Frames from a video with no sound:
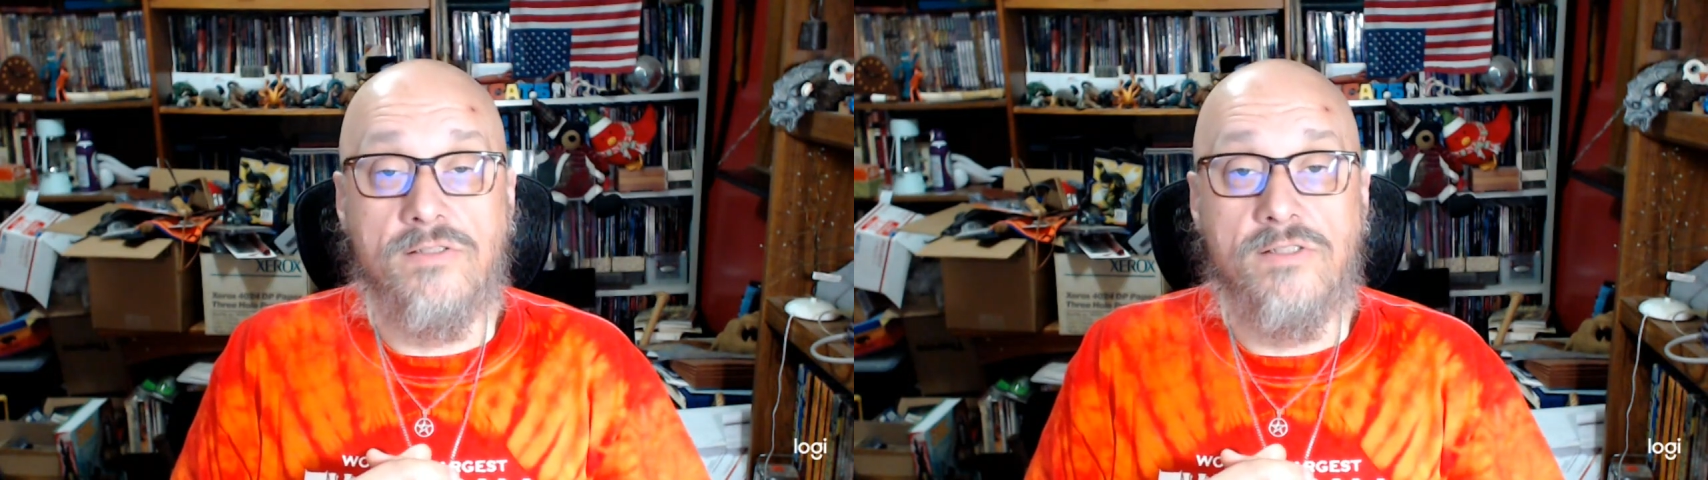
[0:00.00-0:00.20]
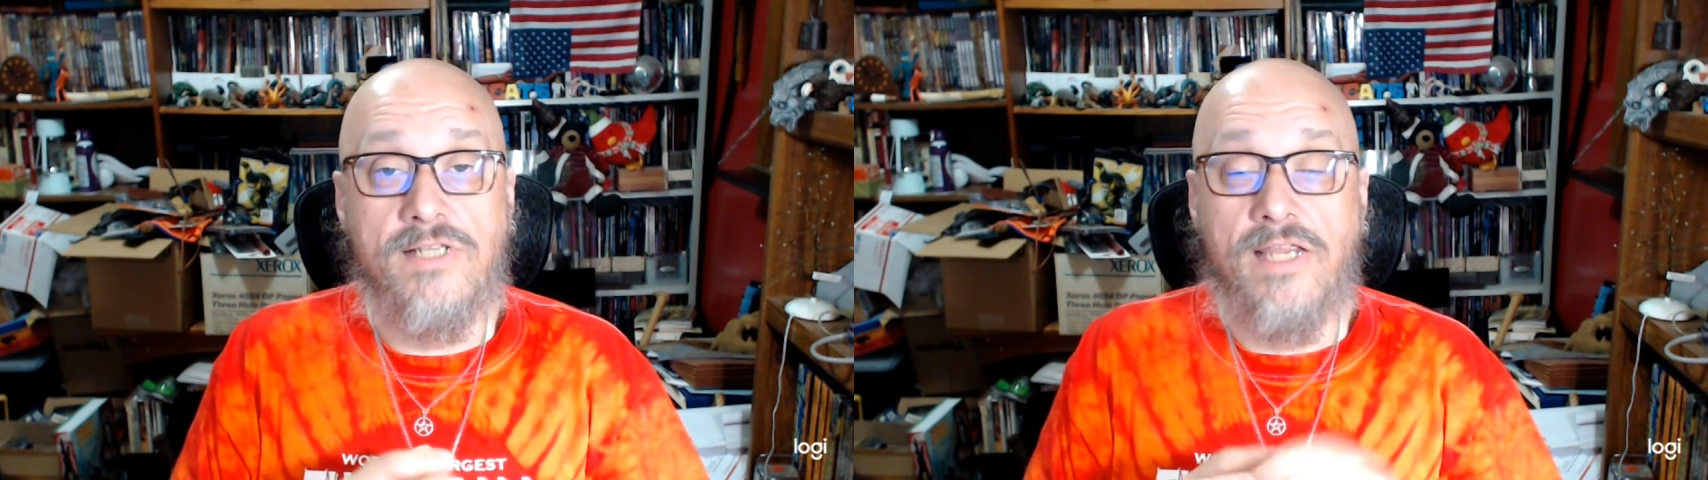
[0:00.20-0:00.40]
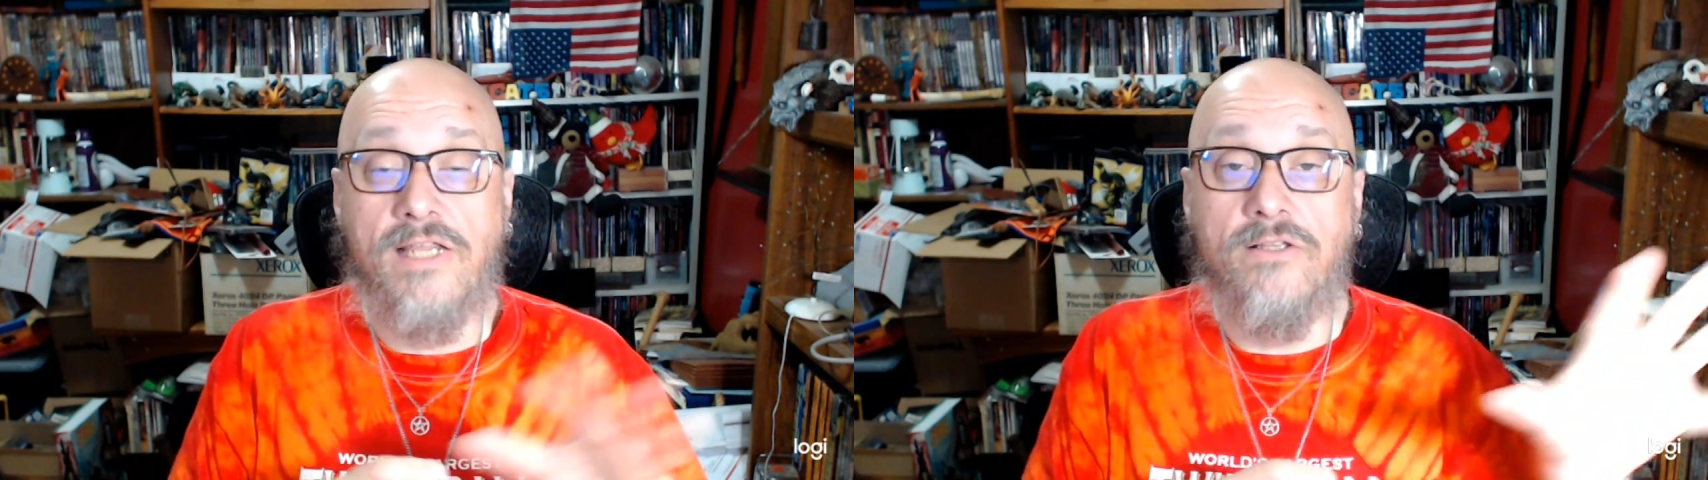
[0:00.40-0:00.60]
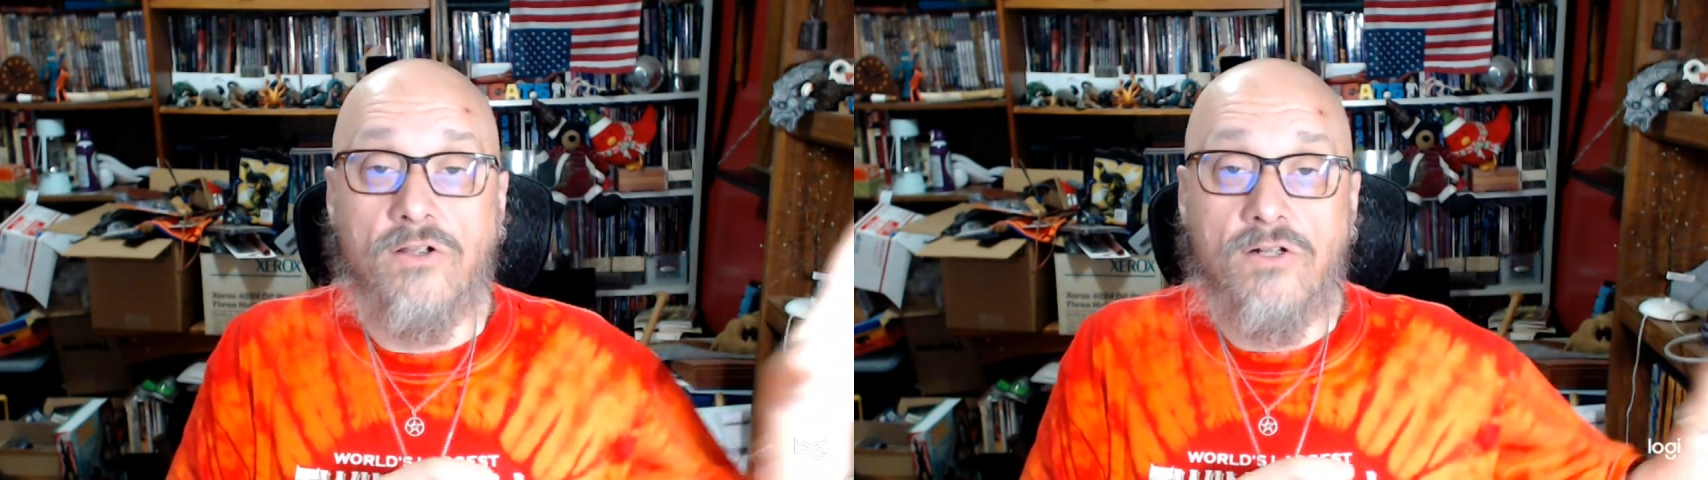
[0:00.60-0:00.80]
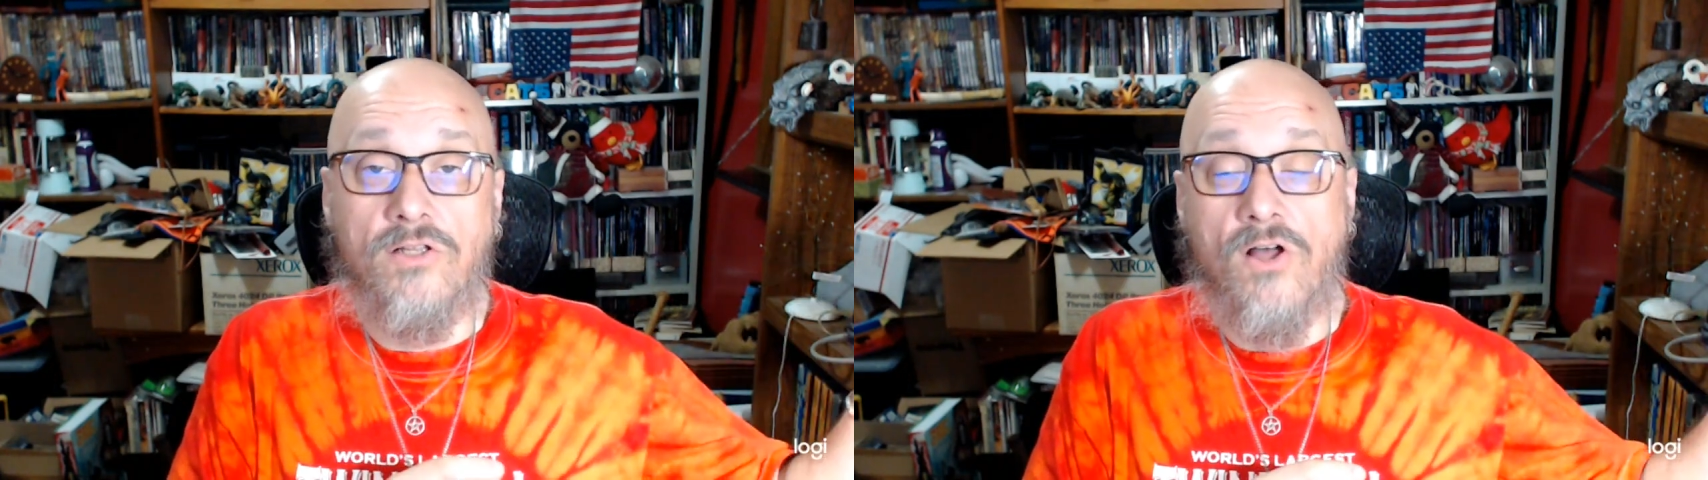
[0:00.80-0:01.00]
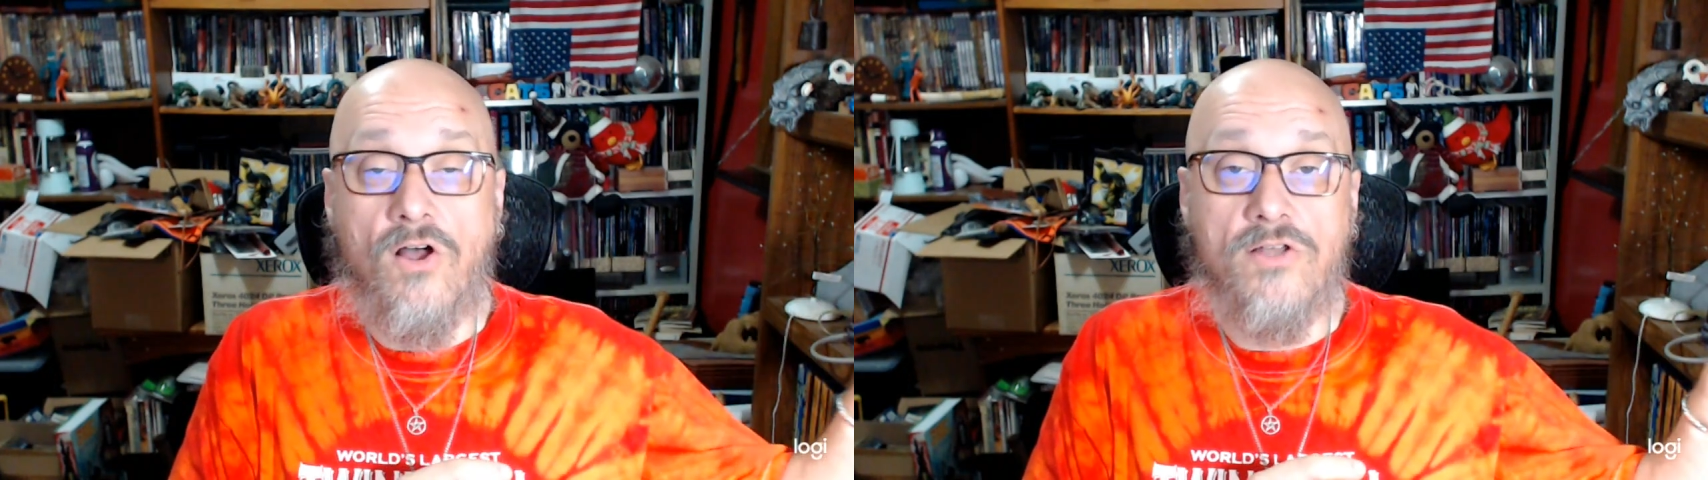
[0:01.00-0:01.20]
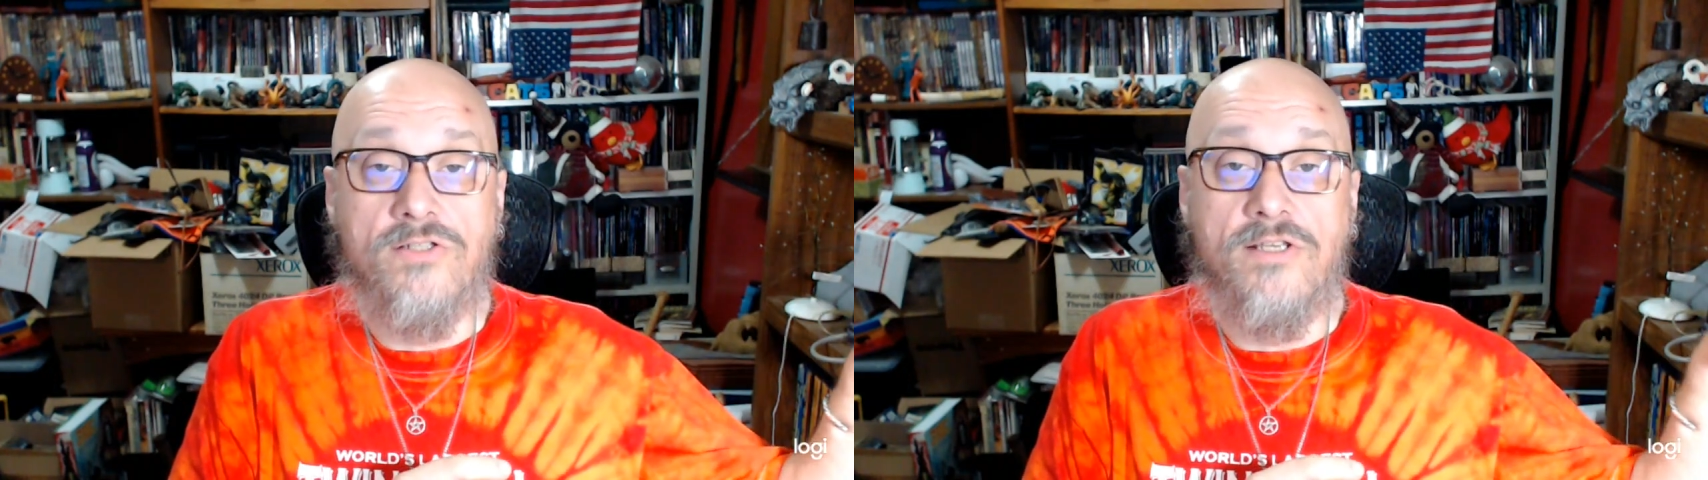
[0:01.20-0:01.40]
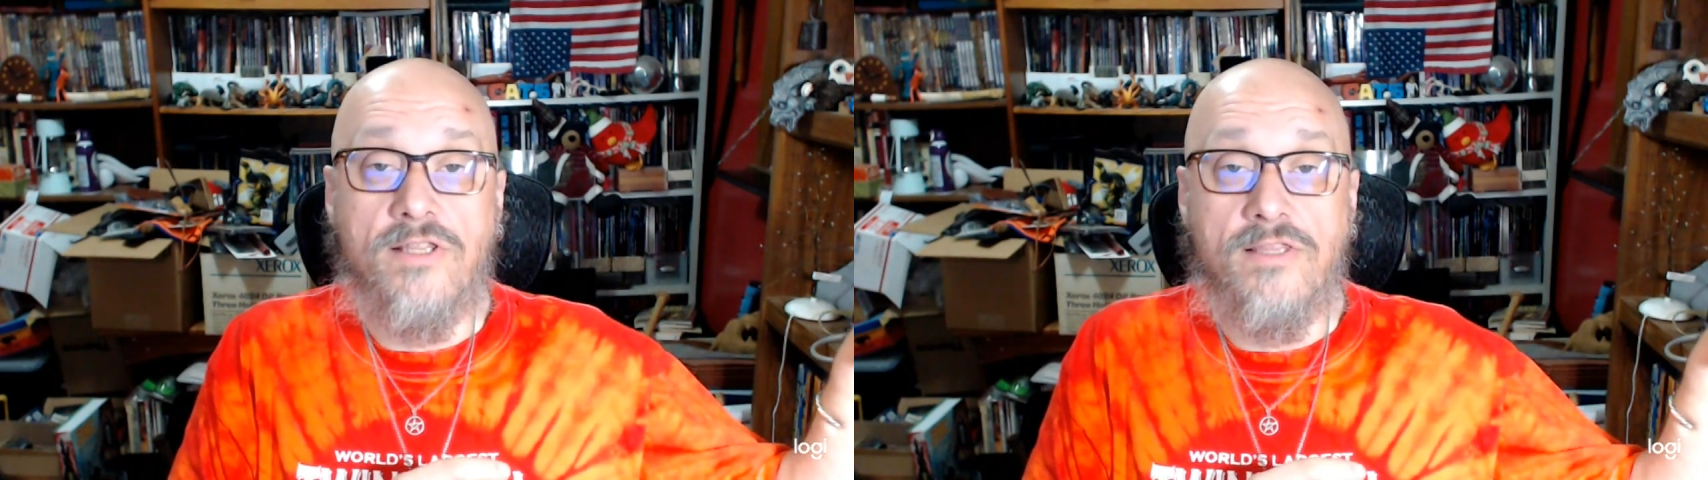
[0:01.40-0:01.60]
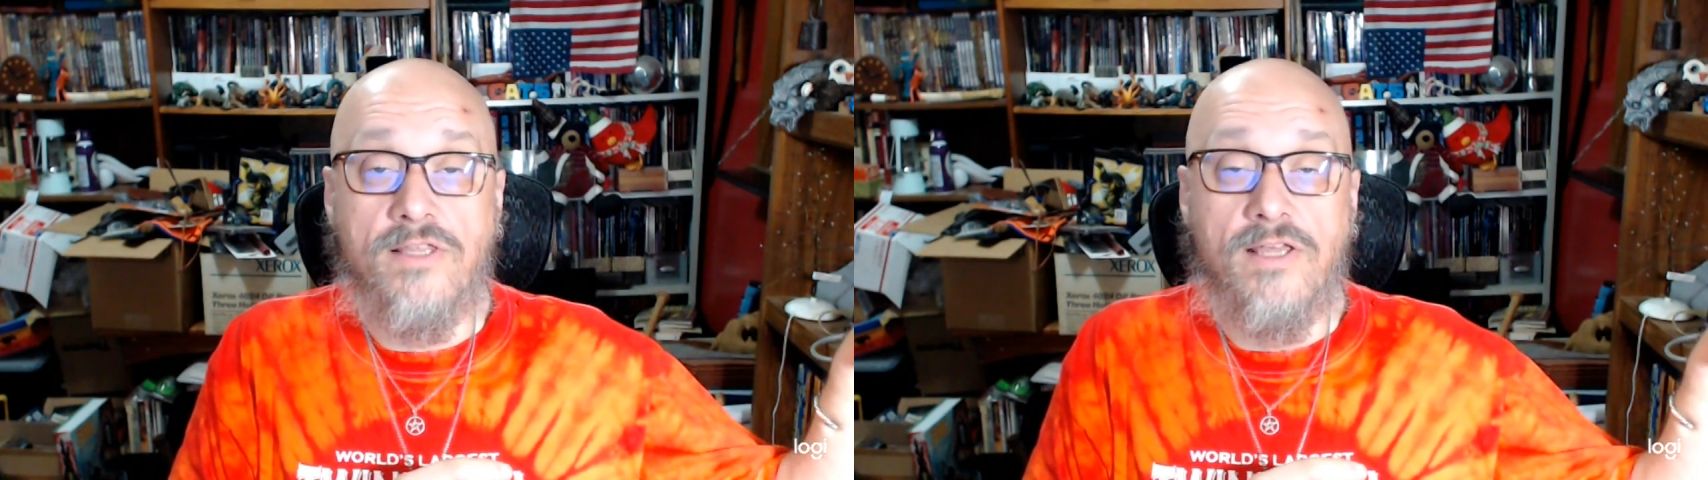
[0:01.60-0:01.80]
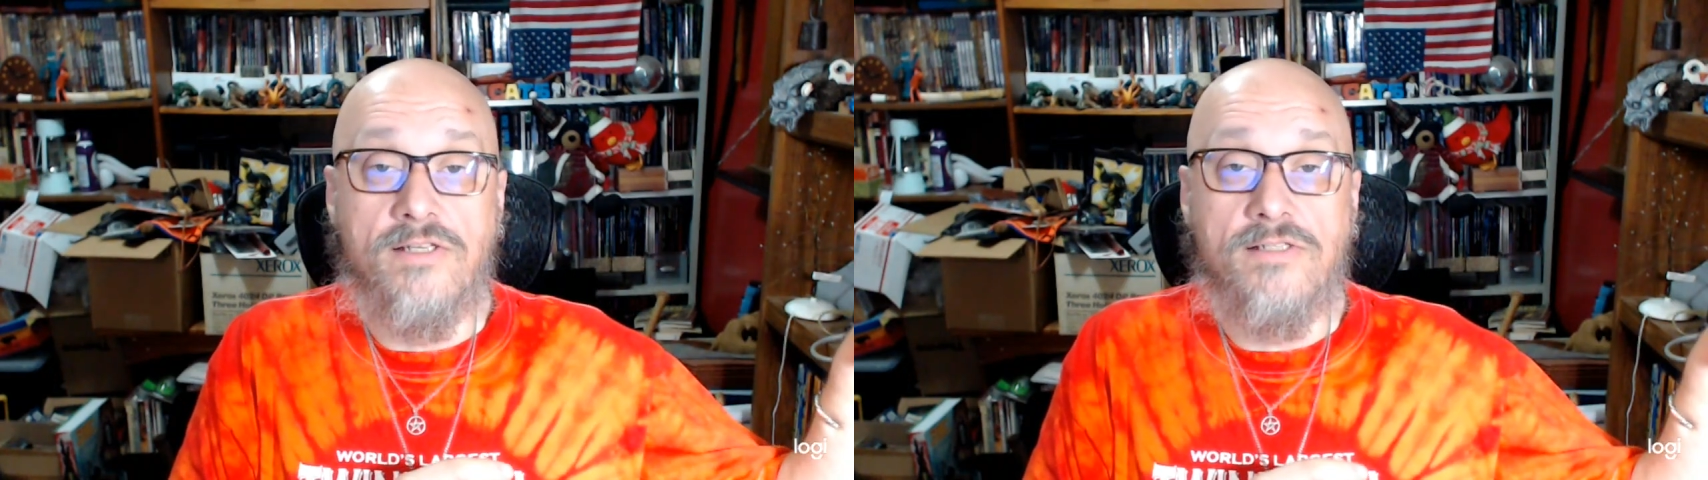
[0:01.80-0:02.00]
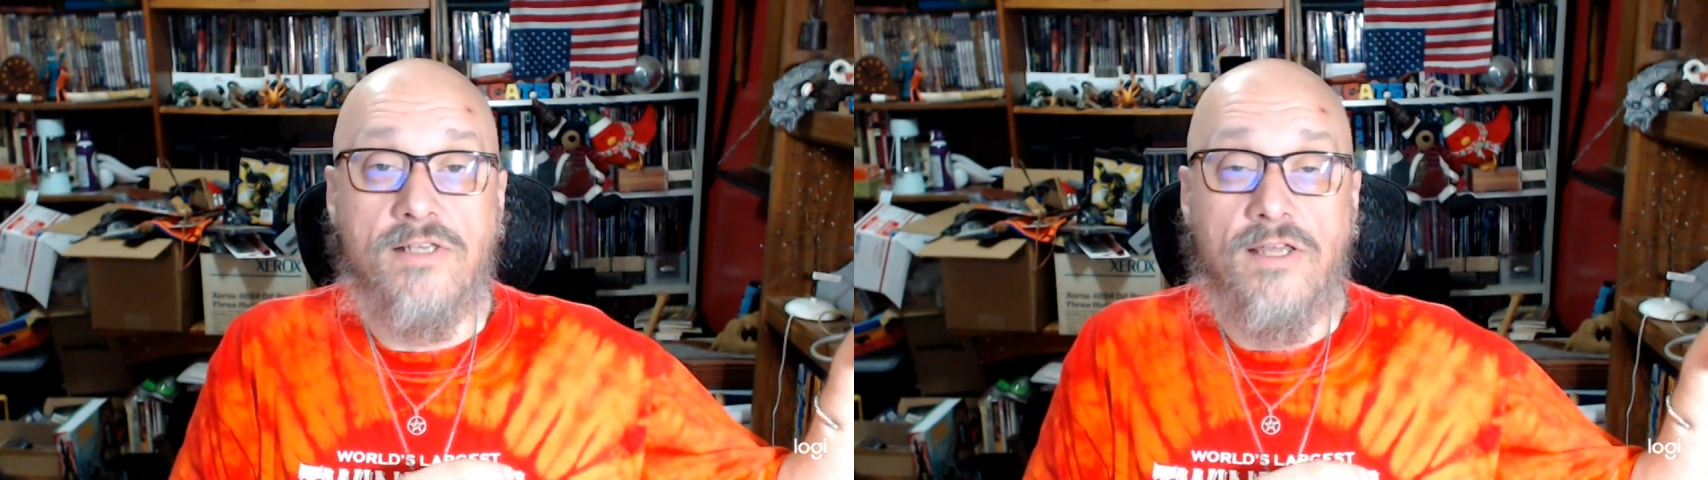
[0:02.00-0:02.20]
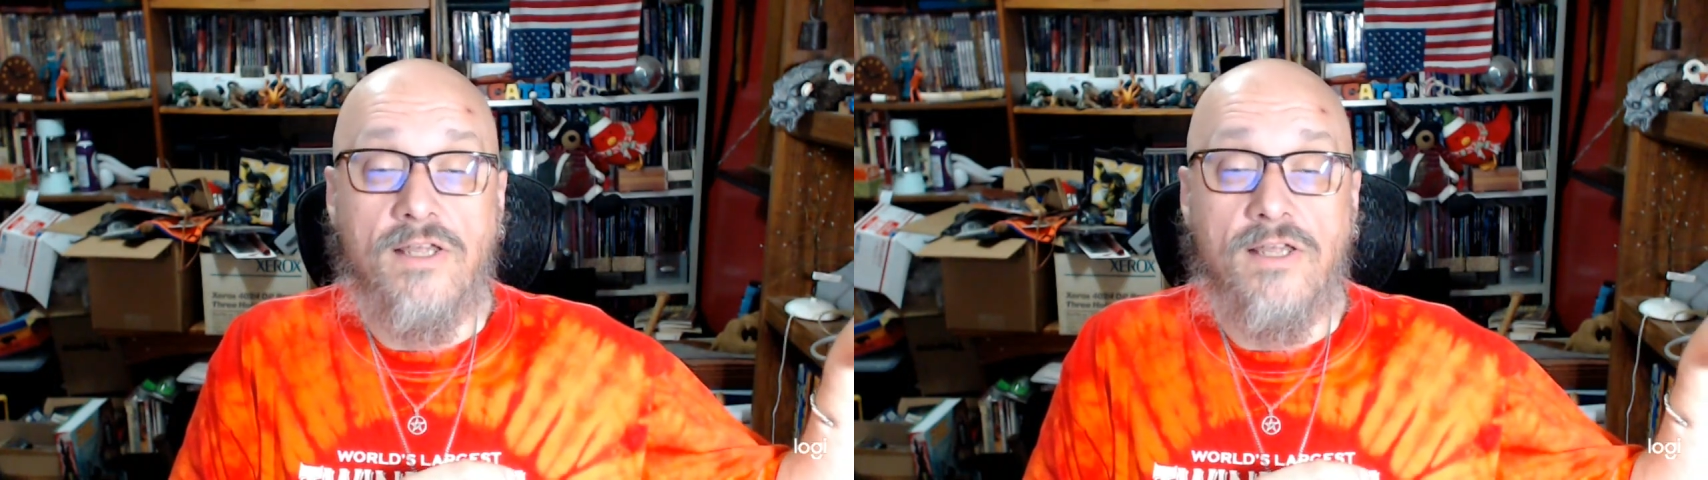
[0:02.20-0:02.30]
digging their claws into things